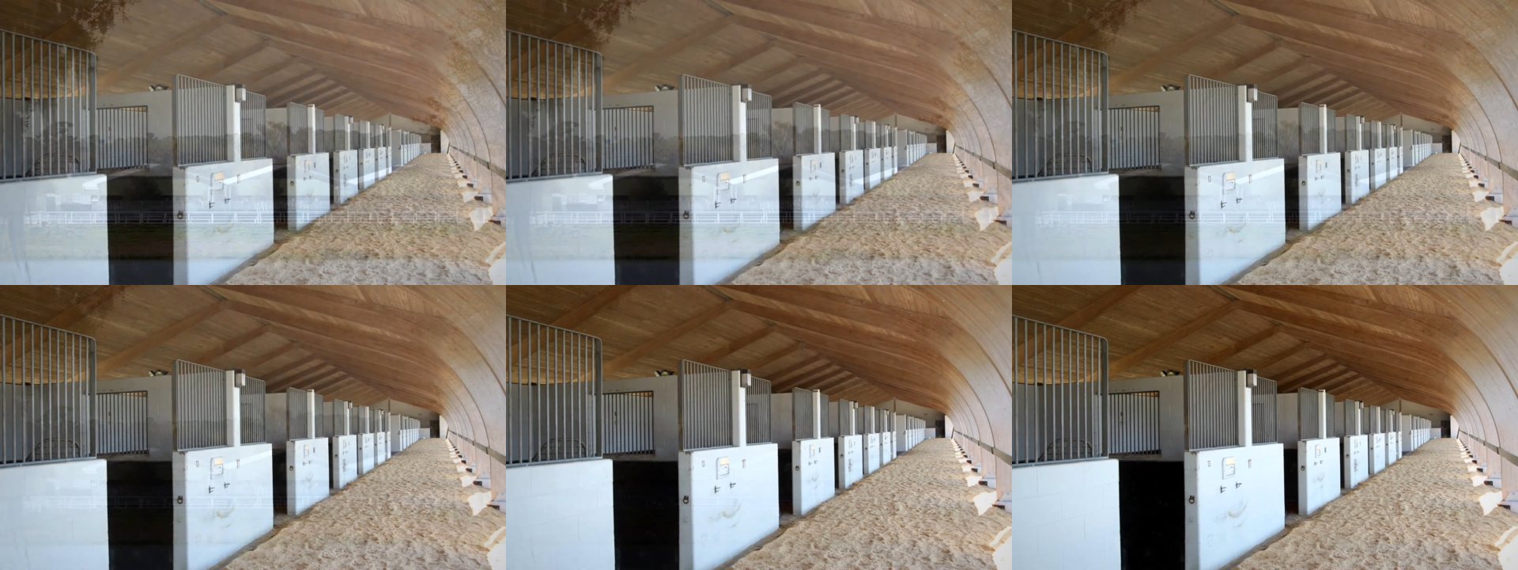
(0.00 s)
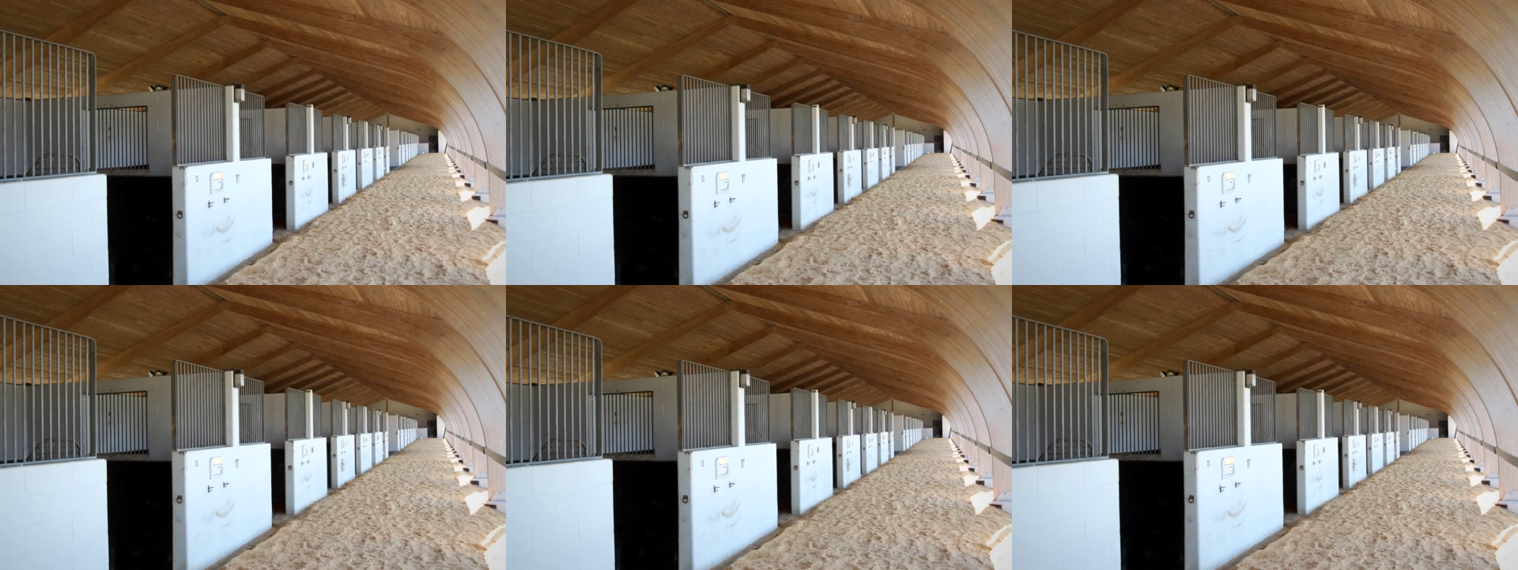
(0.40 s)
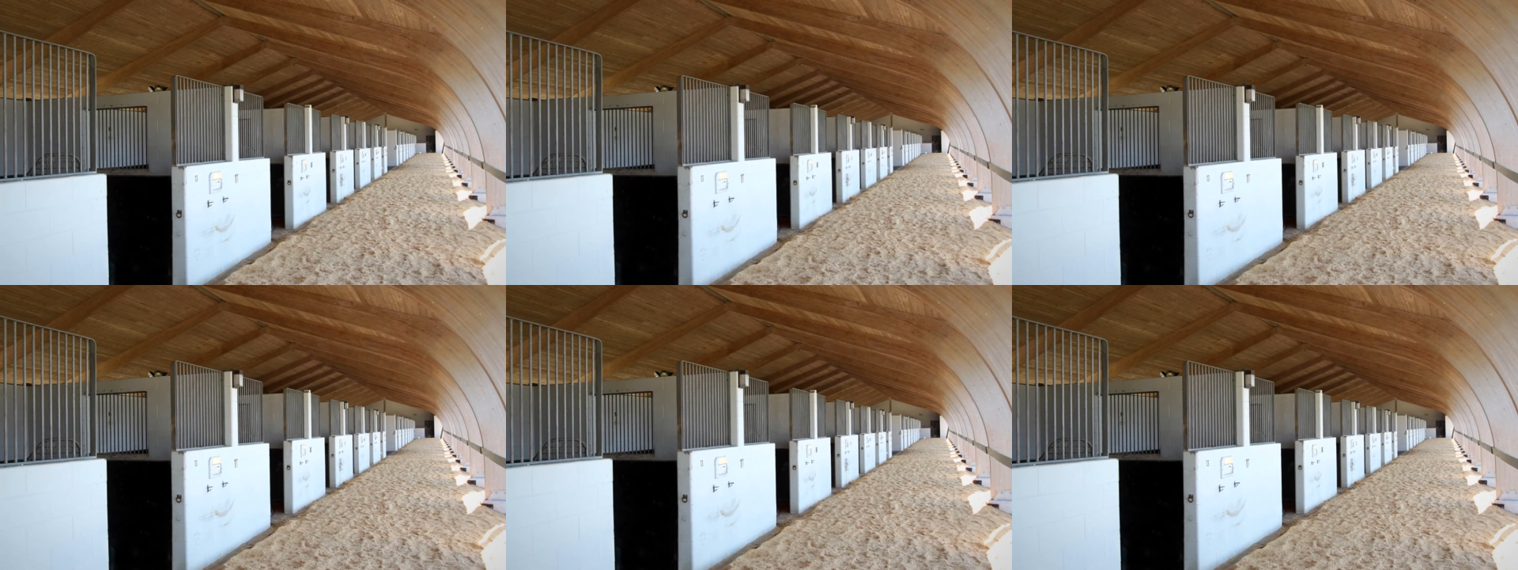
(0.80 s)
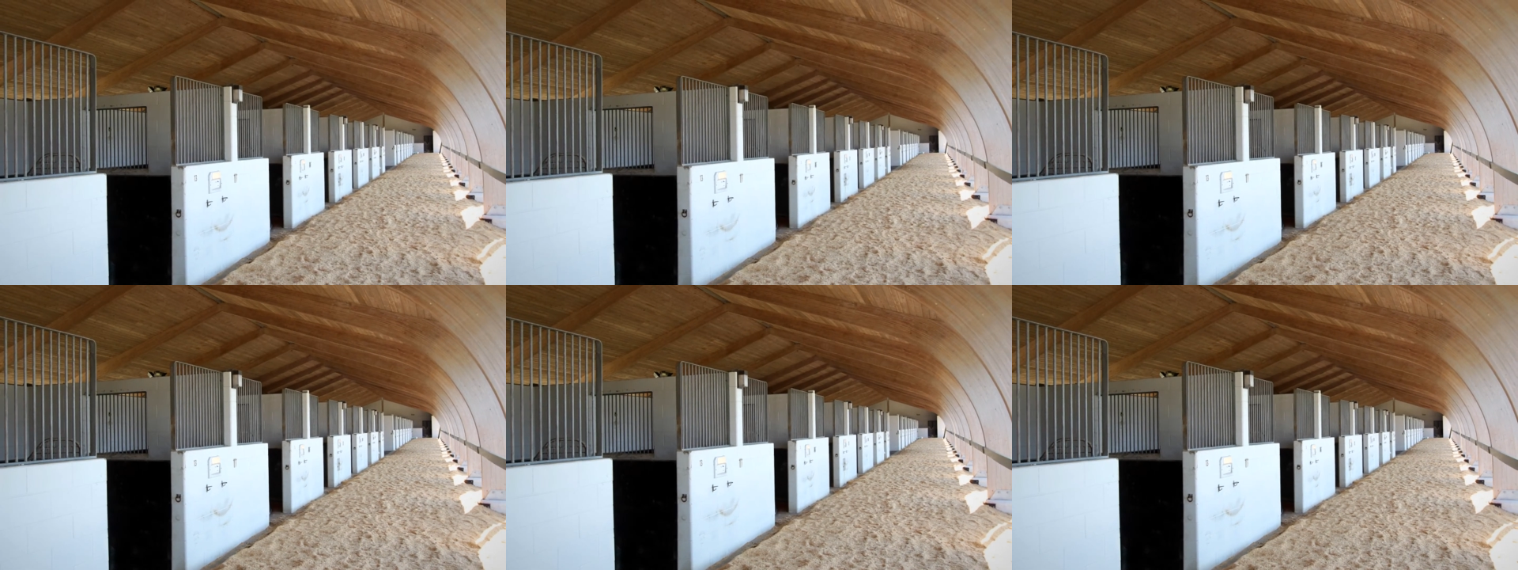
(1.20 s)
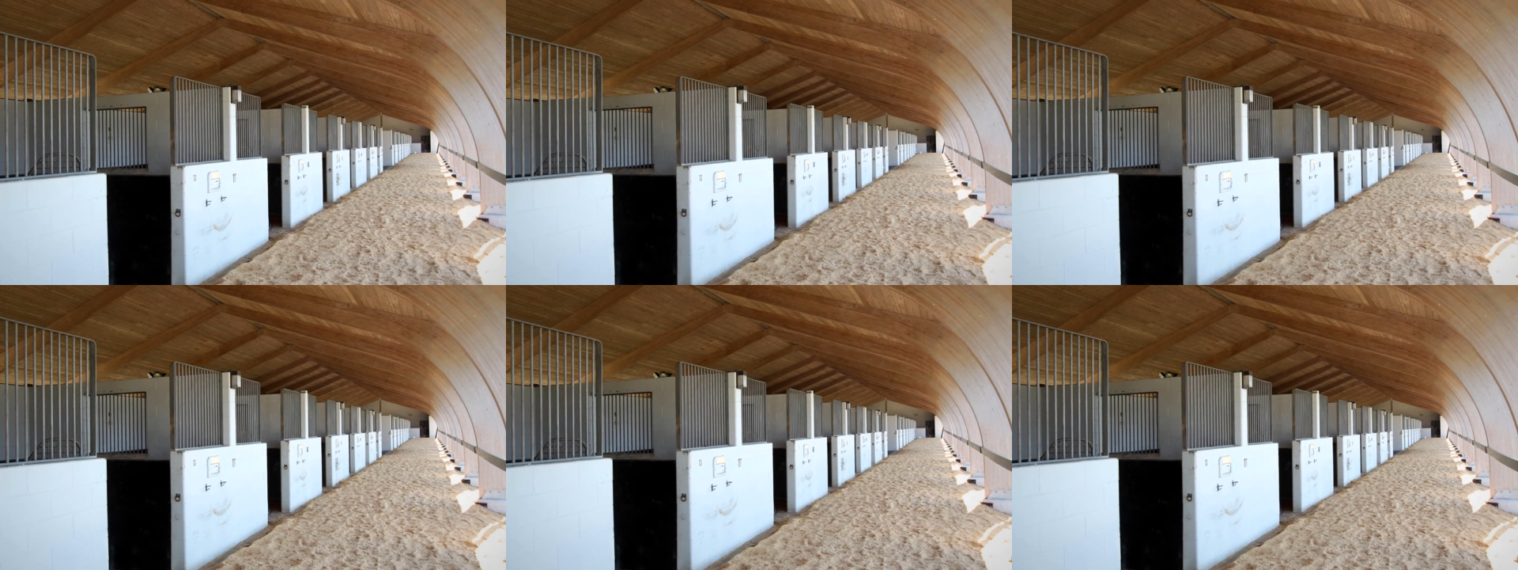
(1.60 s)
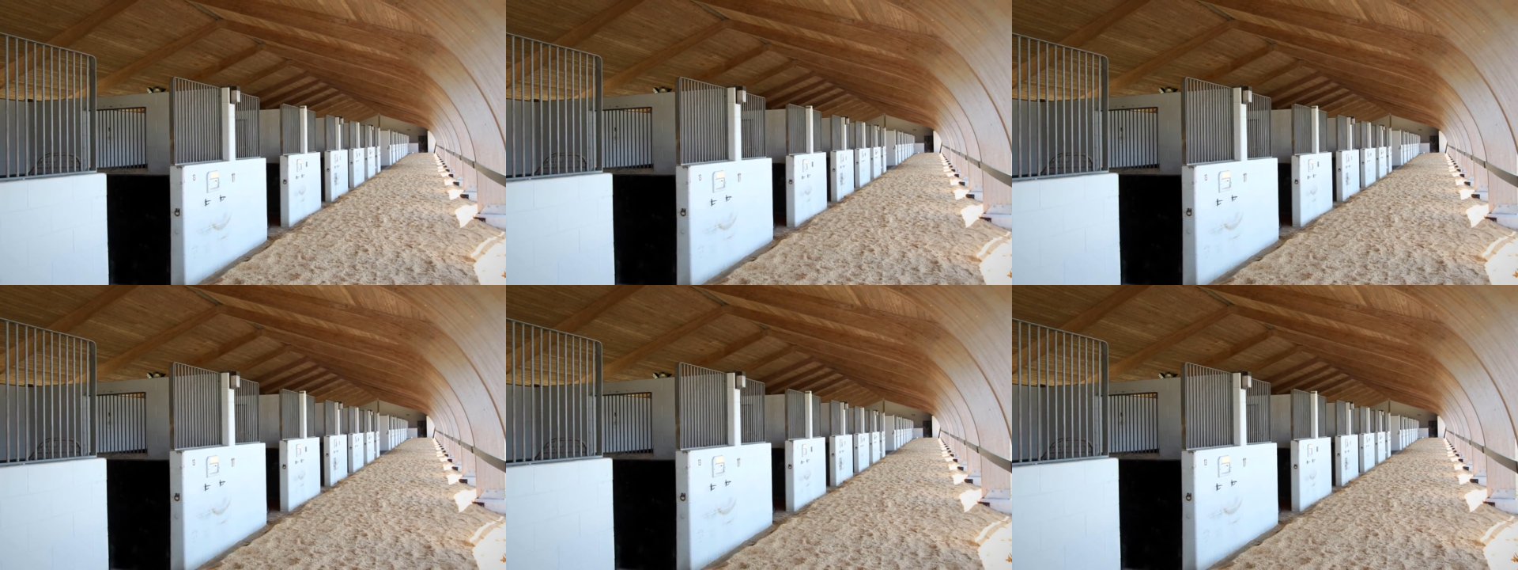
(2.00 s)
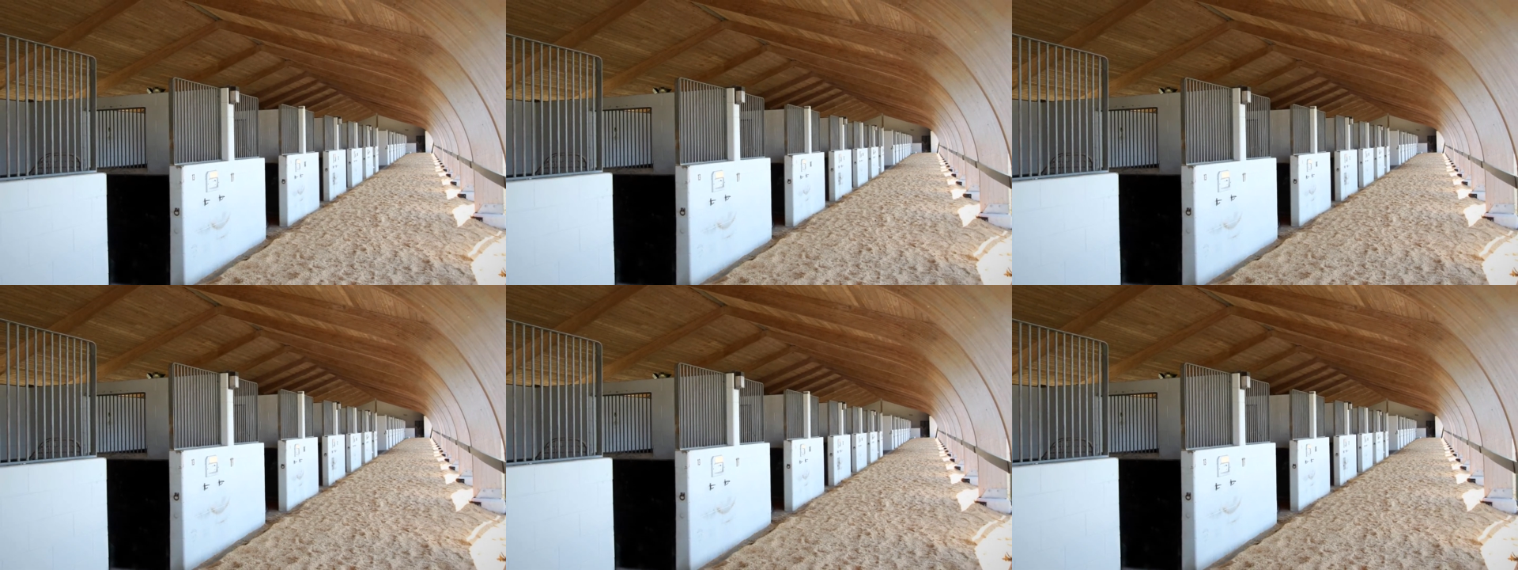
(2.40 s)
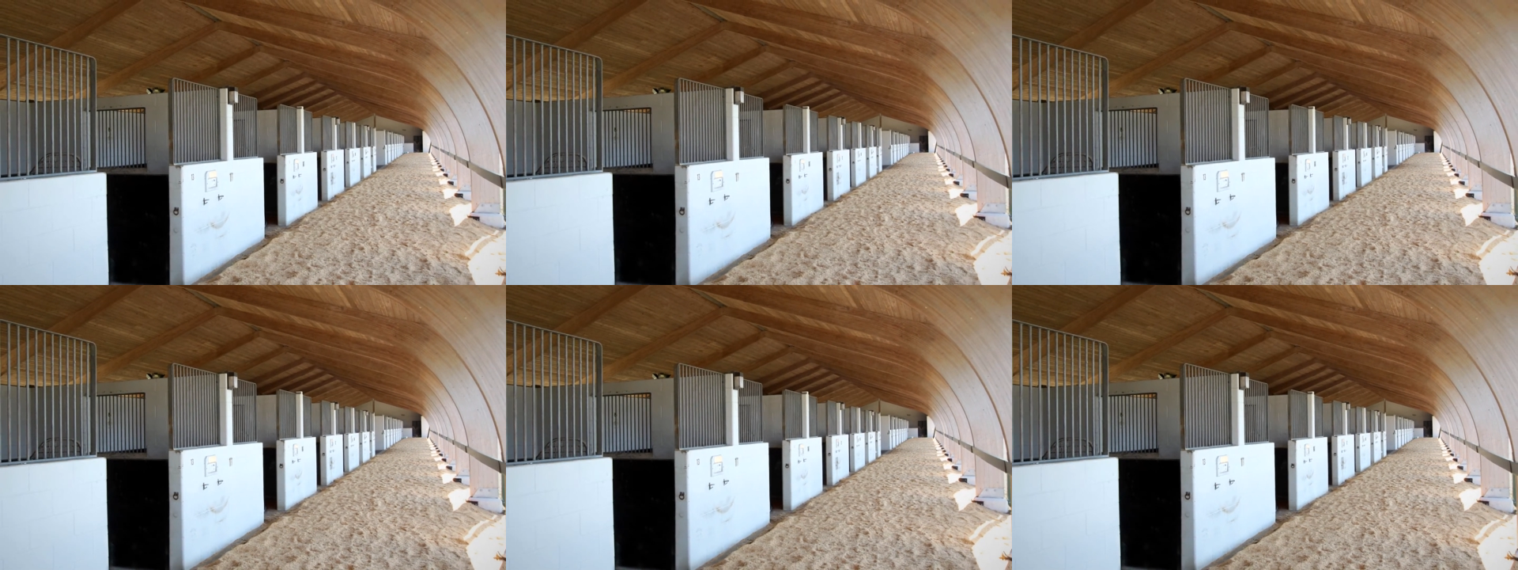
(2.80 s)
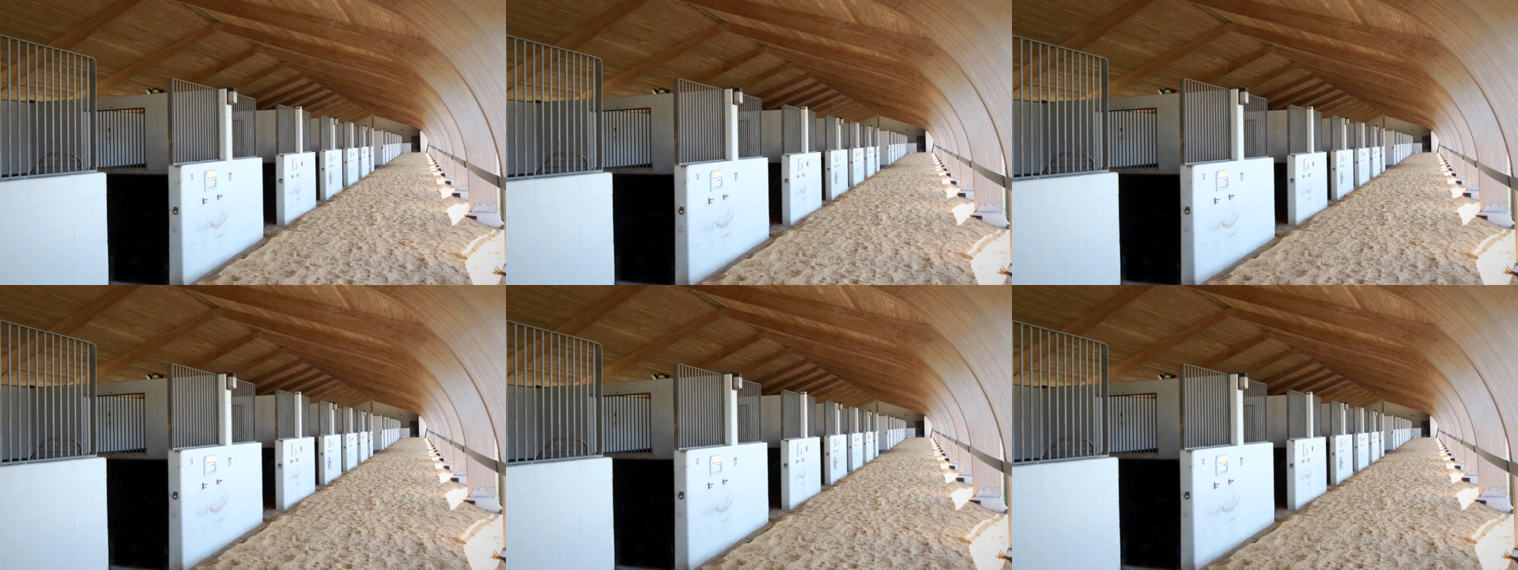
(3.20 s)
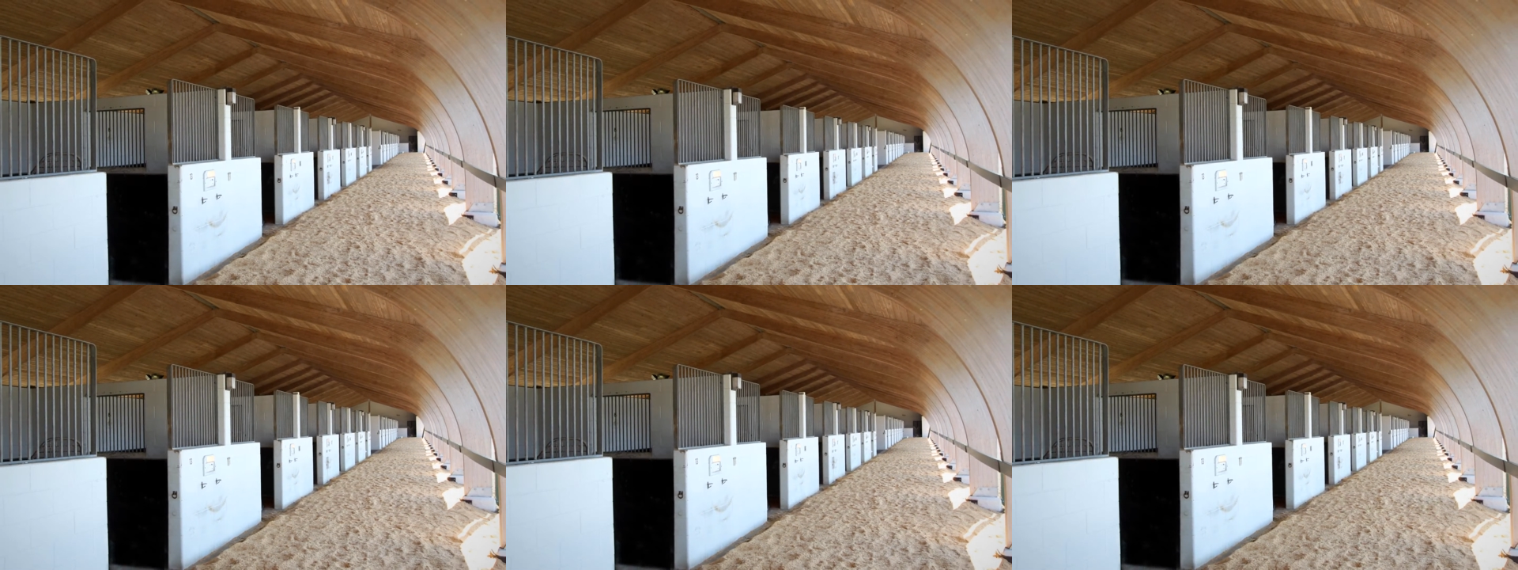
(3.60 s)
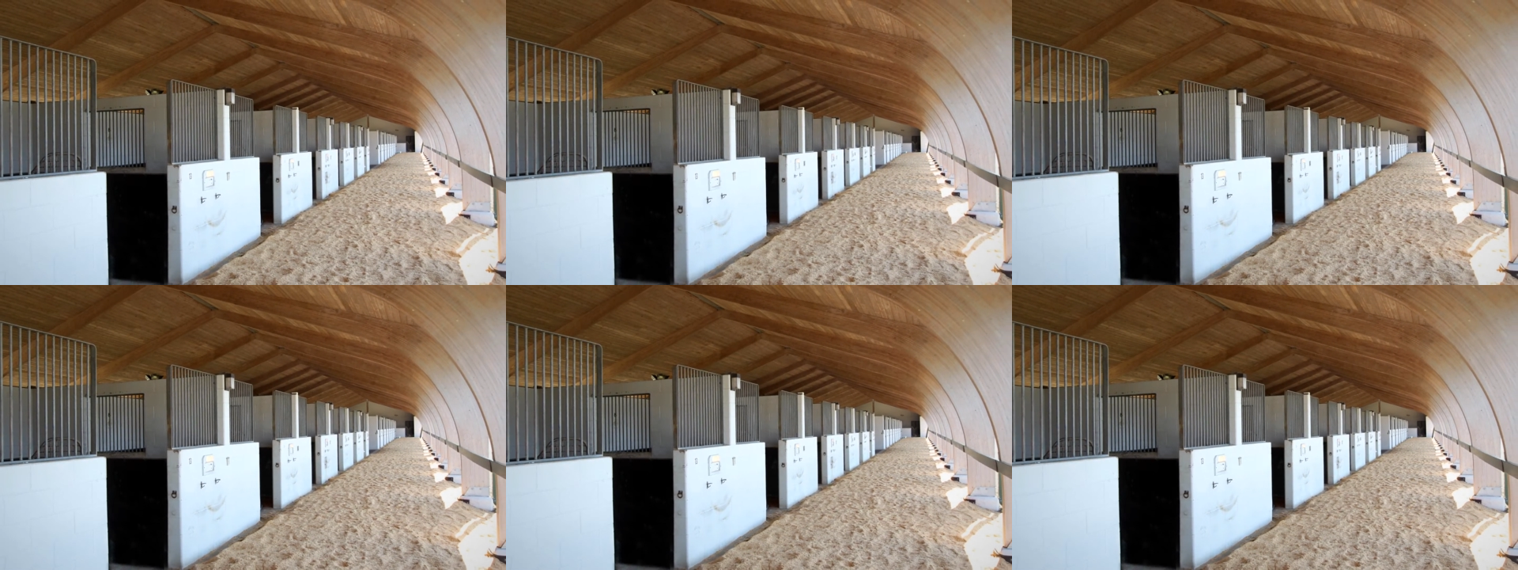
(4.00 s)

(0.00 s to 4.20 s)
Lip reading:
[unreadable: no face in view]